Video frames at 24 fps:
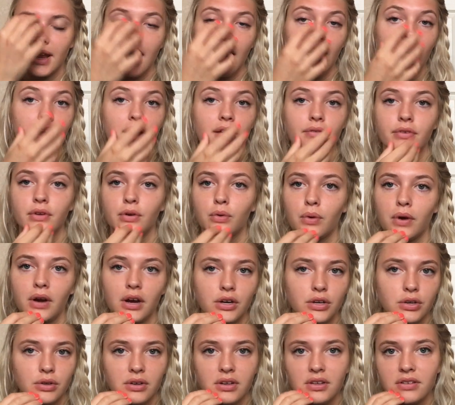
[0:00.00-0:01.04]
out everywhere
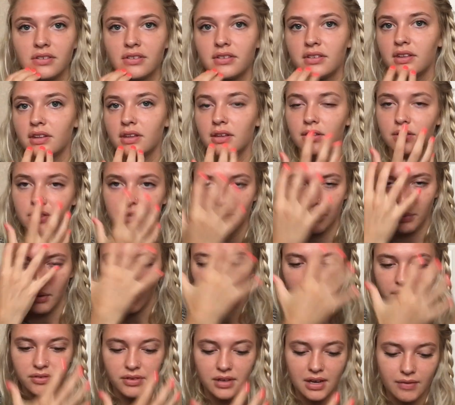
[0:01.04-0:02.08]
and you could see
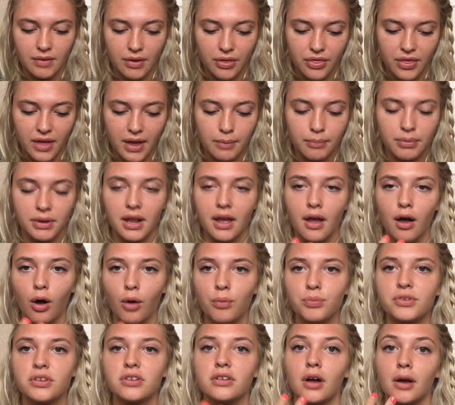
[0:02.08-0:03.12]
spots and everything, but it
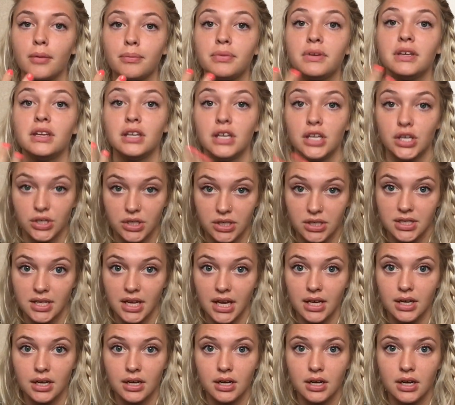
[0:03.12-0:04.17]
helped it not be
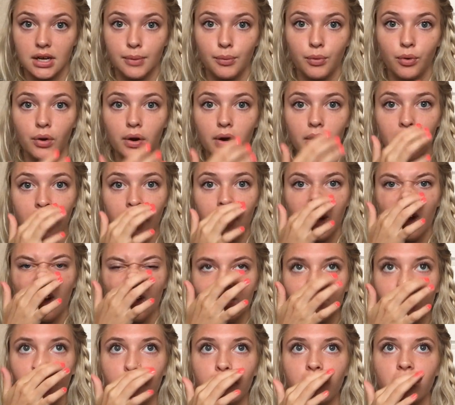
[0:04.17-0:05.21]
irritated anymore.
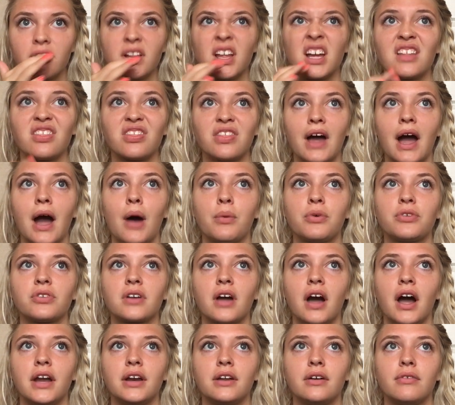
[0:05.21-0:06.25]
So I feel like that was
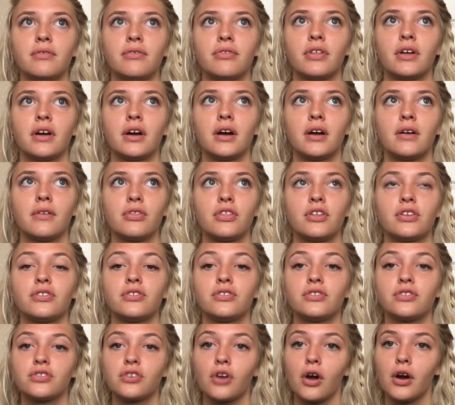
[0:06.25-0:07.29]
kind of the, the
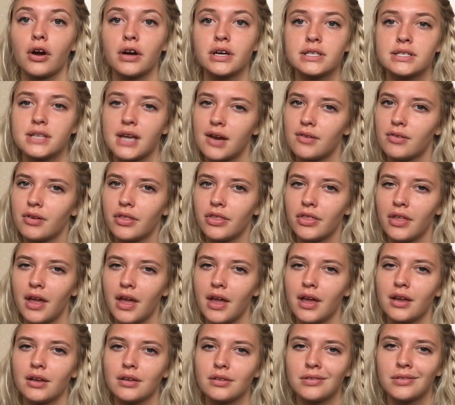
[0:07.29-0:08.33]
start to
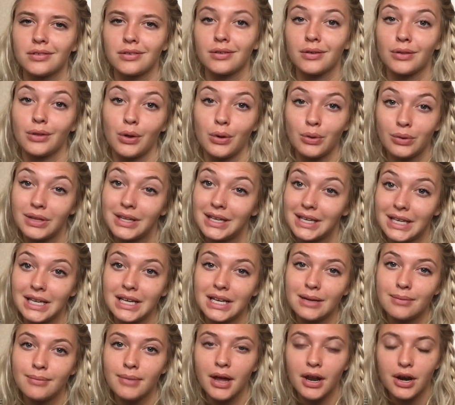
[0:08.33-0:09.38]
everything slowly
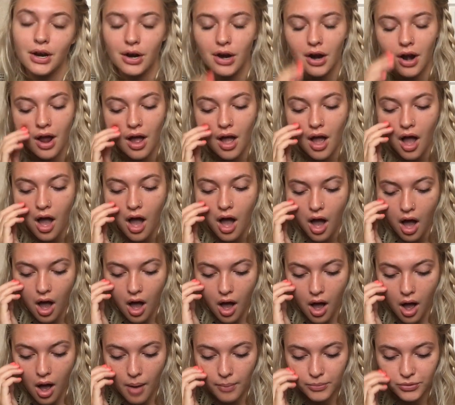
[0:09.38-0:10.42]
getting better.
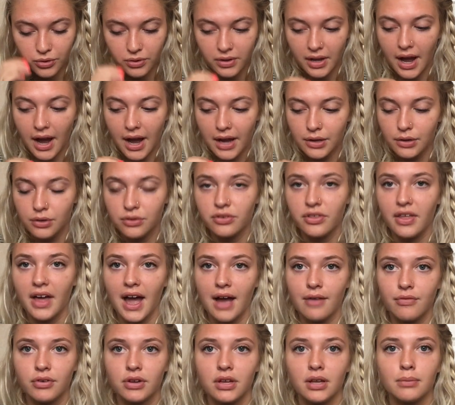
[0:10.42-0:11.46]
Um, so yeah, I use the
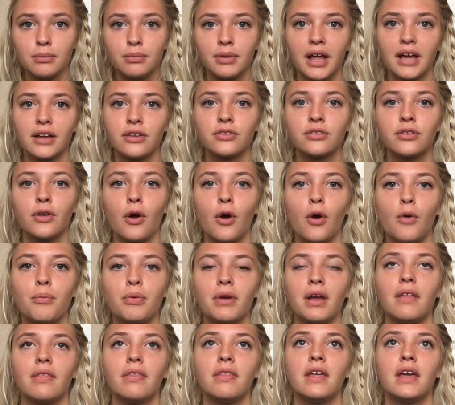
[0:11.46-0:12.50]
African black soap
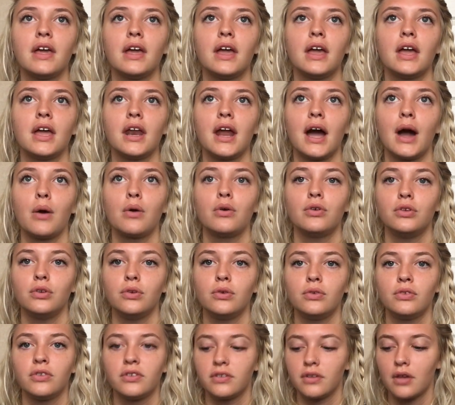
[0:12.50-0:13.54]
and then I would
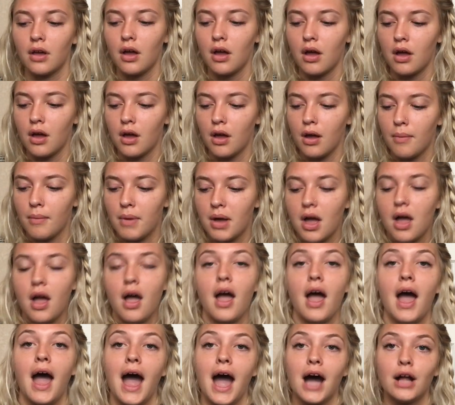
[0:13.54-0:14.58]
use some
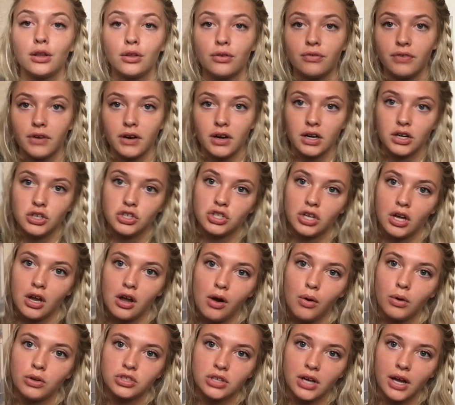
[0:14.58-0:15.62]
aloe vera
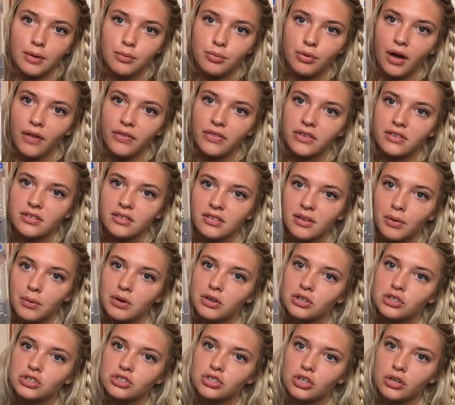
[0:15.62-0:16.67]
gel, which I brought this because I
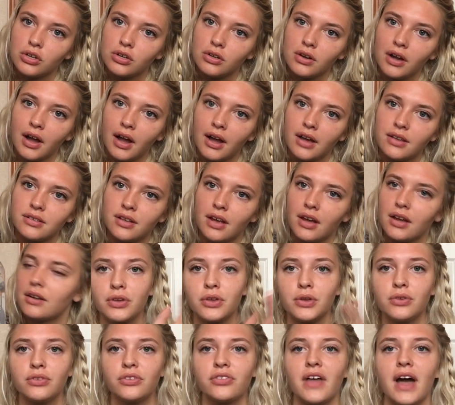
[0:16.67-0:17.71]
wanted to show you guys. I
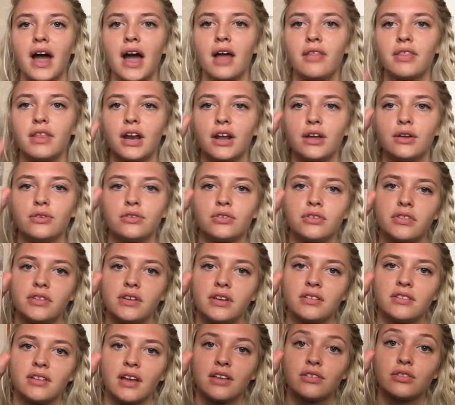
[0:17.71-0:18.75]
used that and then I used
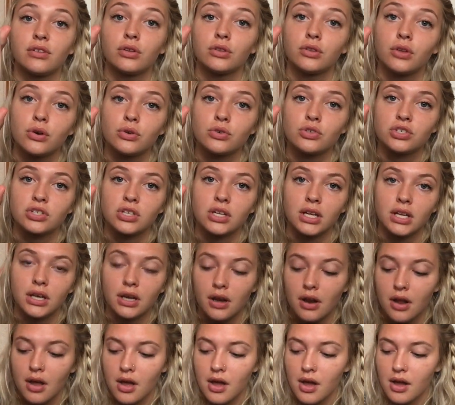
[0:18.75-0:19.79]
this as a
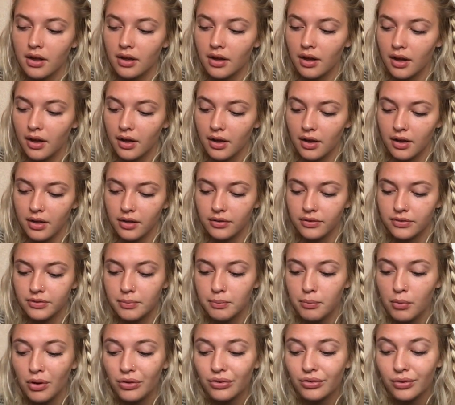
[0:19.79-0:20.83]
lotion because
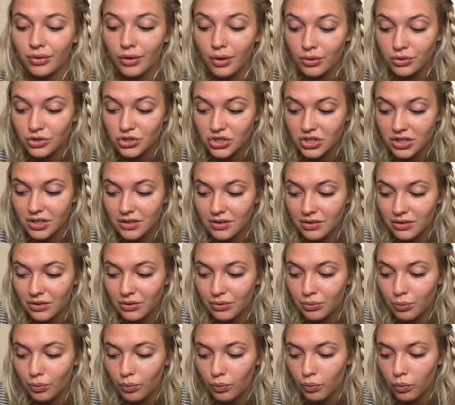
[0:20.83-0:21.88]
most
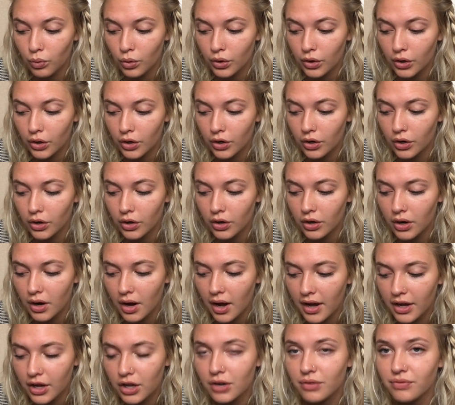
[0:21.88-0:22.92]
lotions were,
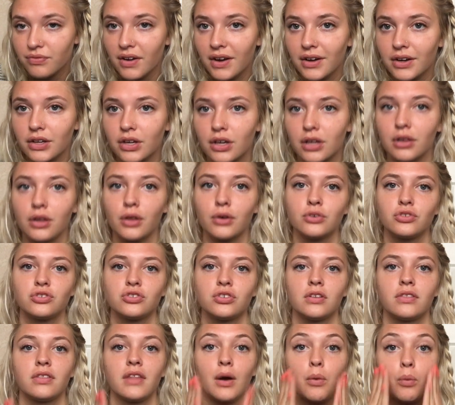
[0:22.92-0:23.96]
I couldn't find a good
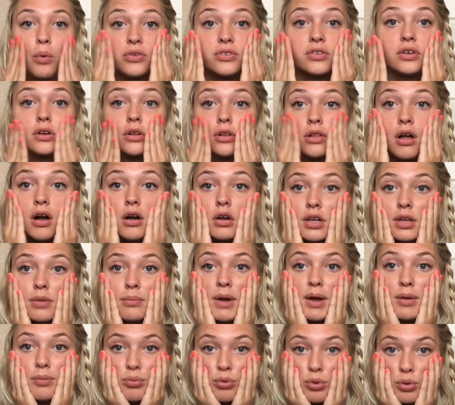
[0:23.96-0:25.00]
lotion that wasn't clogging
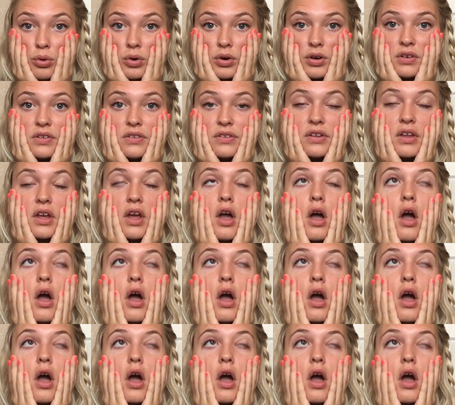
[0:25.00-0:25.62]
my pores.